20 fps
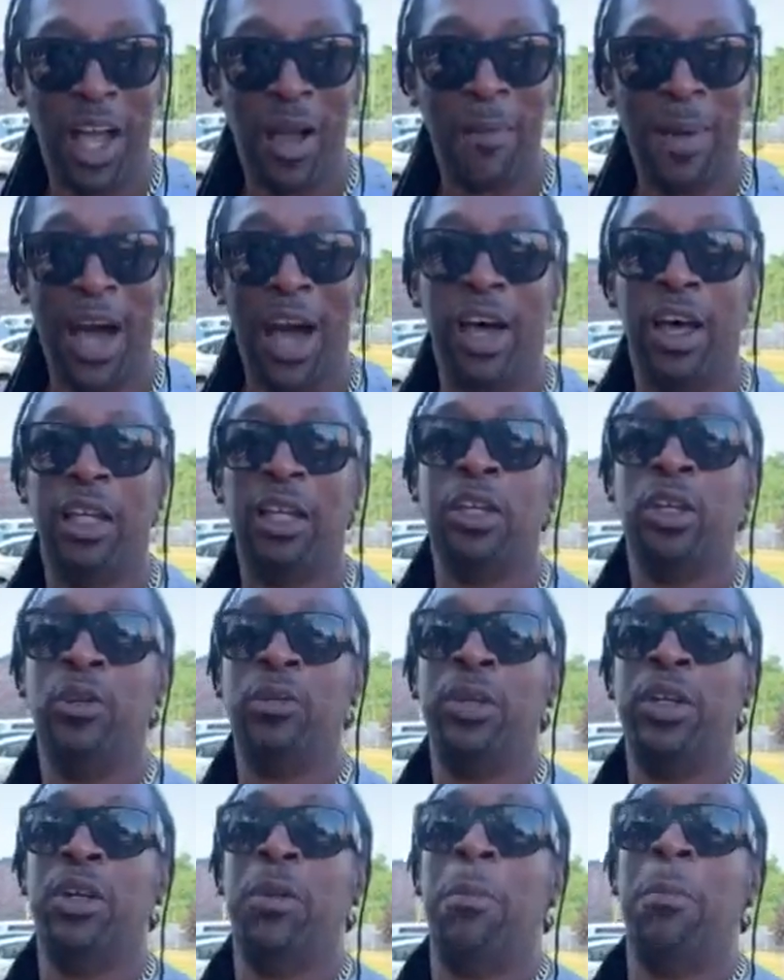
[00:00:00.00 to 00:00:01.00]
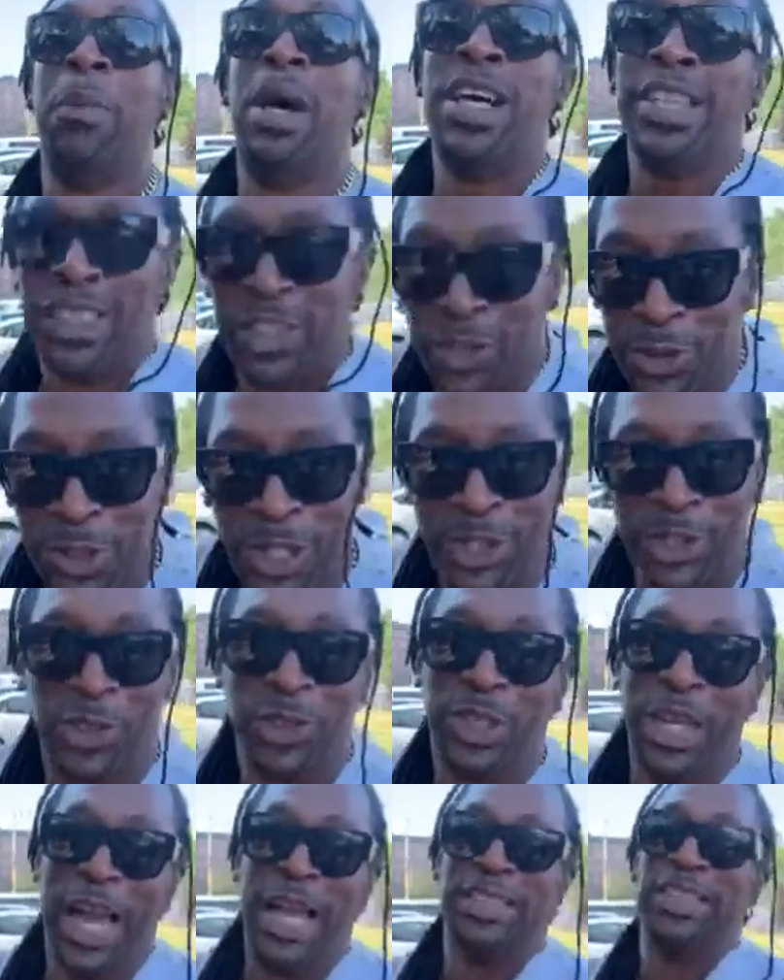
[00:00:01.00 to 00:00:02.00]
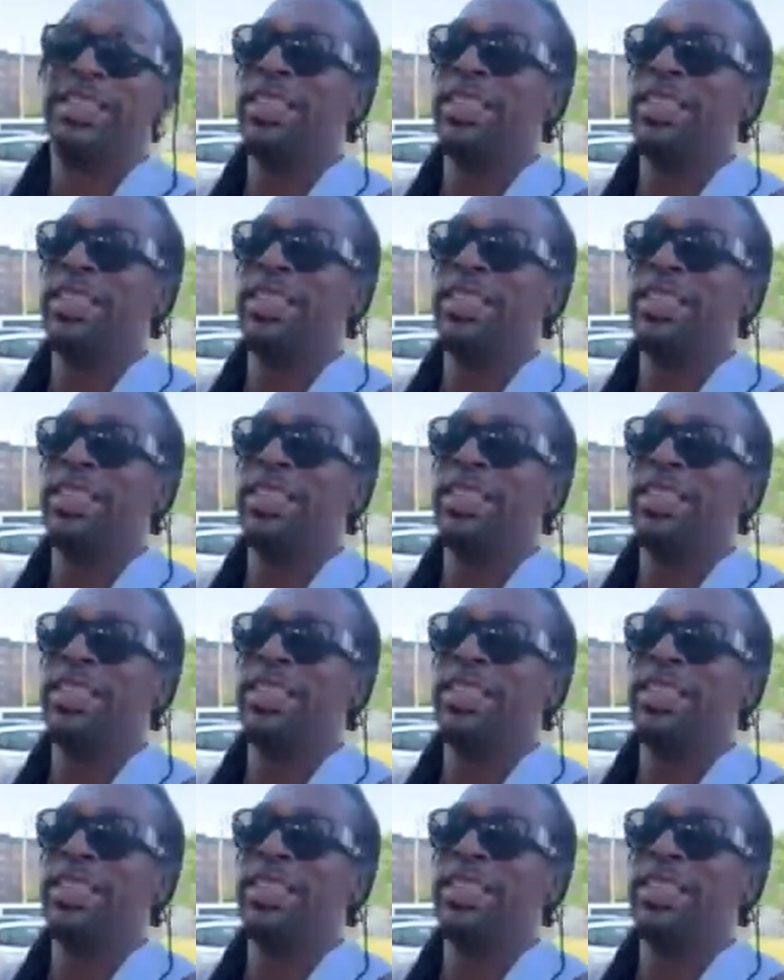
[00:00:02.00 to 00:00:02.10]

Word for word: about a little bit of muscle that you guys